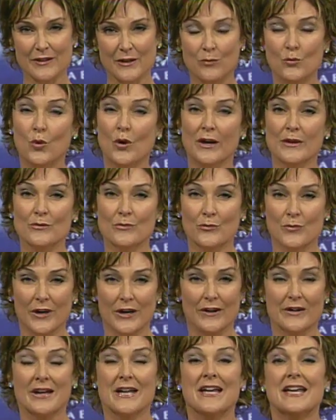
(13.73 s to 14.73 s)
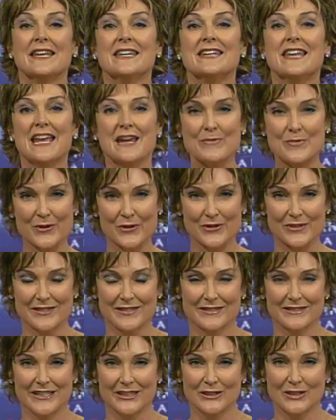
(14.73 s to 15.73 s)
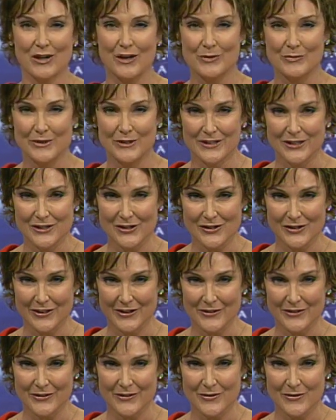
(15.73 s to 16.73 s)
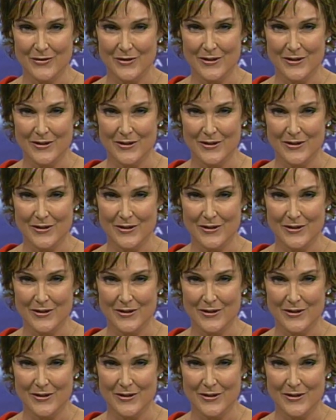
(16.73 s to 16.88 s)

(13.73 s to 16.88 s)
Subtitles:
one where neighbors get along with each other